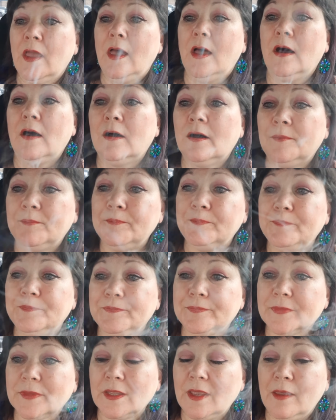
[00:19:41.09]

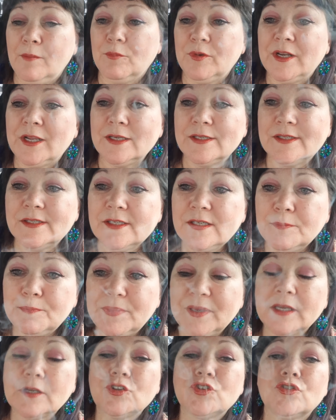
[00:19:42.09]
And when I see
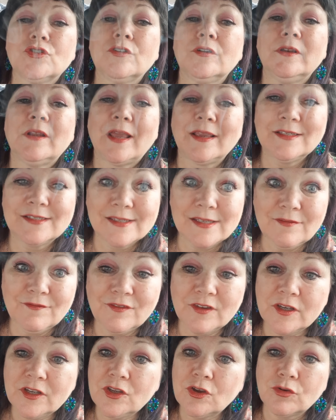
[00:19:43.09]
picture and I see
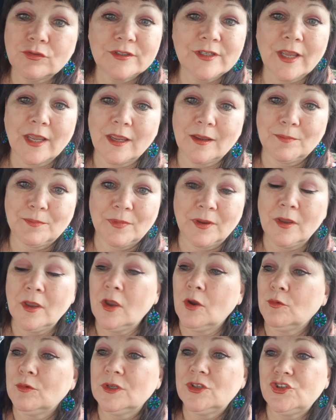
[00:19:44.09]
videotape,
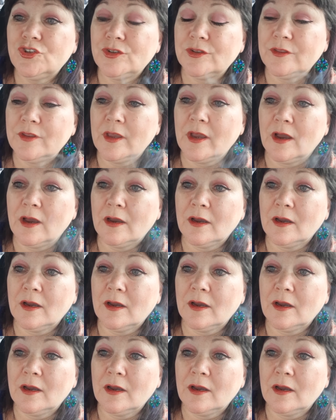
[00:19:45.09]
which the,